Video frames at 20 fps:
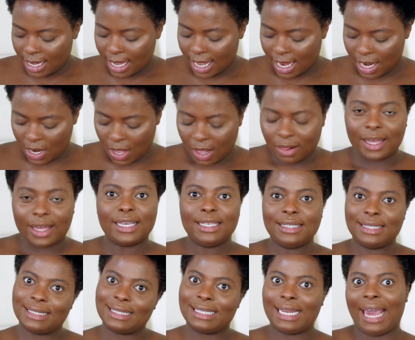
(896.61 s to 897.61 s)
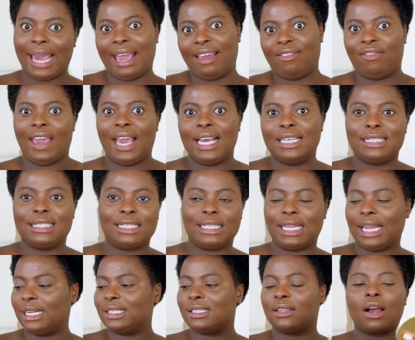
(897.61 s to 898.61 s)
and not like slay face,
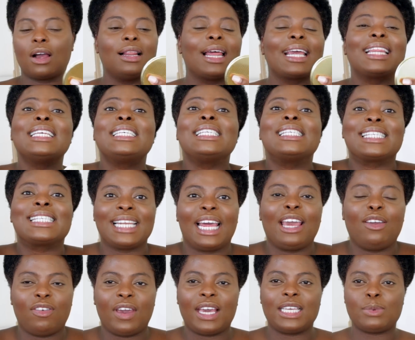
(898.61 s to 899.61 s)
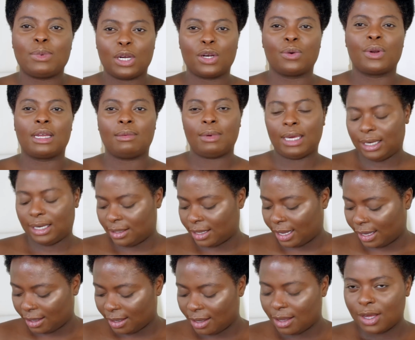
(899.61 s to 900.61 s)
slay to the, like this is slay face, but you know what I mean.
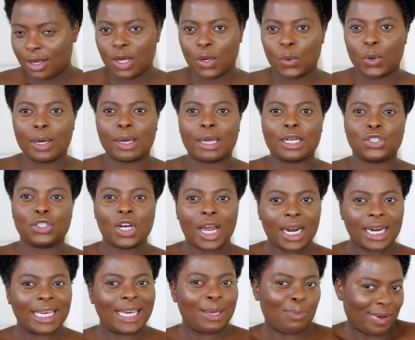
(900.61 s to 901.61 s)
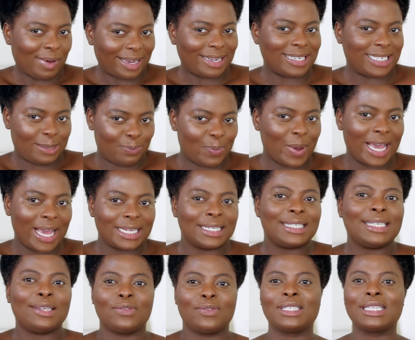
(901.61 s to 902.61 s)
Like we're trying to keep it
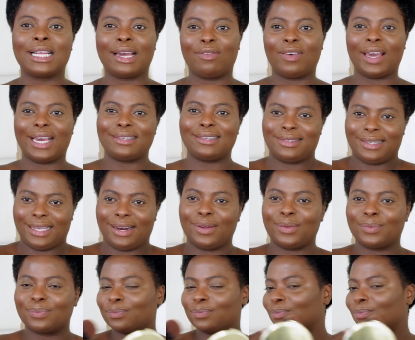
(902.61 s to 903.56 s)
expensive slay face, you know?